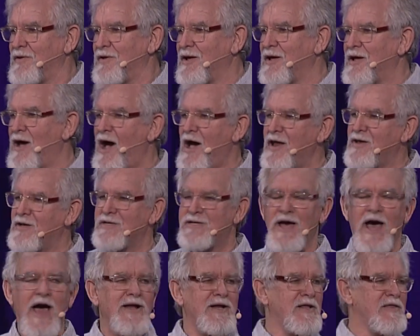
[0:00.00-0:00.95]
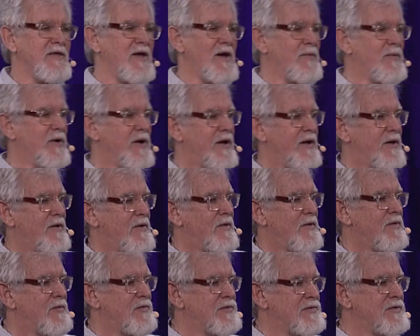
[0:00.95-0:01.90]
God designed it that way.
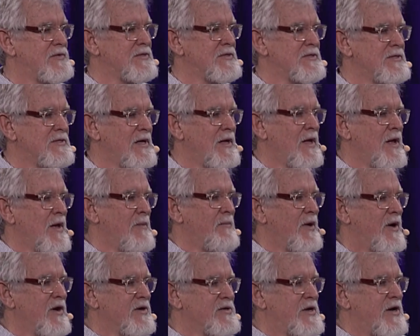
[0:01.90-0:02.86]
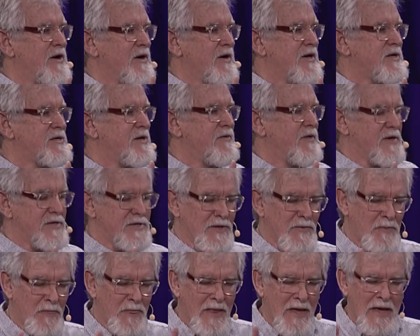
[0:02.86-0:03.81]
Because here, listen to this
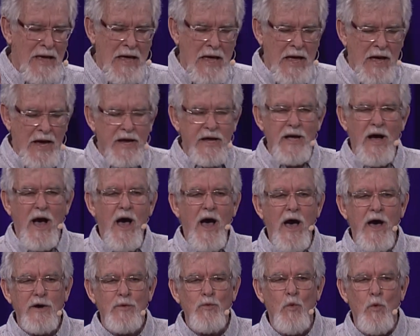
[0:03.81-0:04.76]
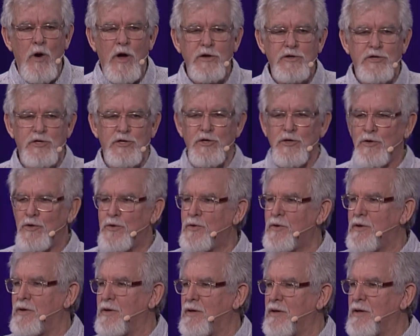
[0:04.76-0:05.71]
God wants you
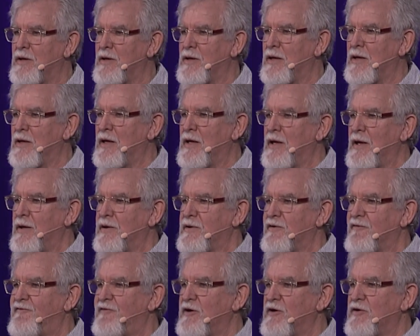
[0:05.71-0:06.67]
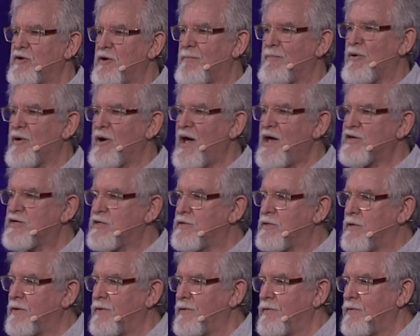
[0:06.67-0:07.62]
to feel
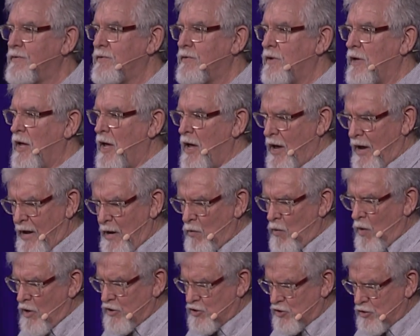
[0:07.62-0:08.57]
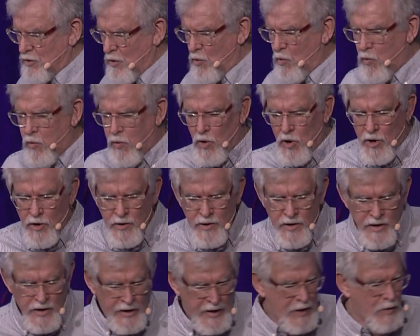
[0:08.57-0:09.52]
depressed. He wants you to
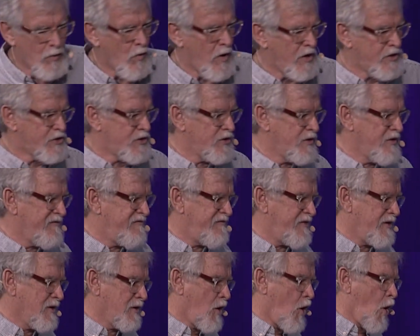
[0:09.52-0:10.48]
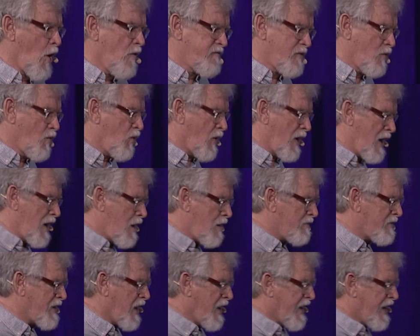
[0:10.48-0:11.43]
worry. He wants you to feel
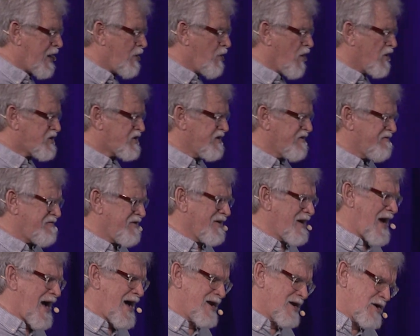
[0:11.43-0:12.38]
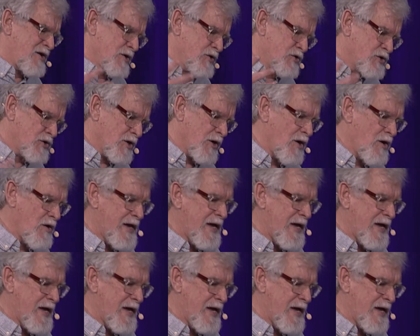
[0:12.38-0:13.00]
overwhelmed. He wants you to feel out of control.